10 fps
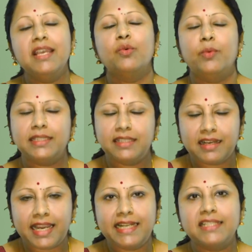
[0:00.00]
with the
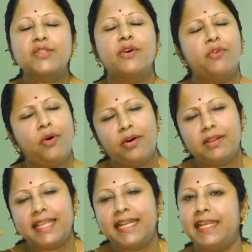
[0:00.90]
guidance of
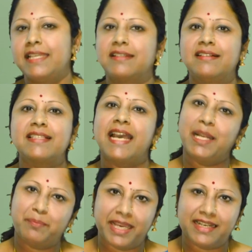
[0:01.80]
all their teachers
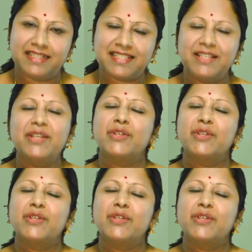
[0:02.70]
and parents.